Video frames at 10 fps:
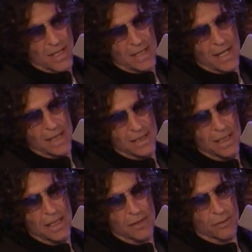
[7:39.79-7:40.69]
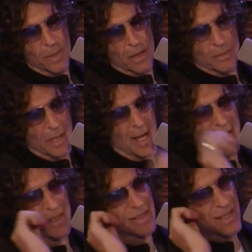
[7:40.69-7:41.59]
said that he did hear from Eric, but
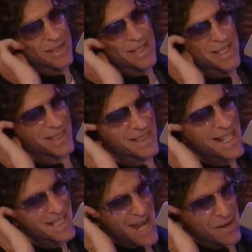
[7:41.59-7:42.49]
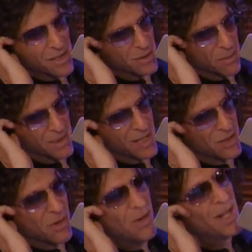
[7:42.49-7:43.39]
listen, that's Gary's
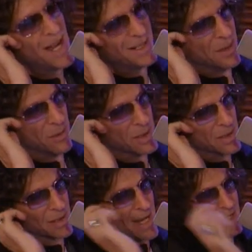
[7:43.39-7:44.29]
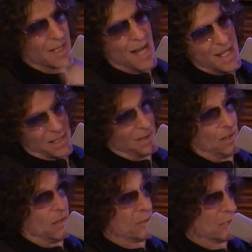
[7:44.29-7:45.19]
interpretation. All I know is, as the guy sitting
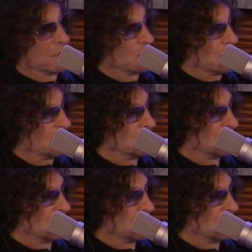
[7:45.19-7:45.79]
here hosting the show.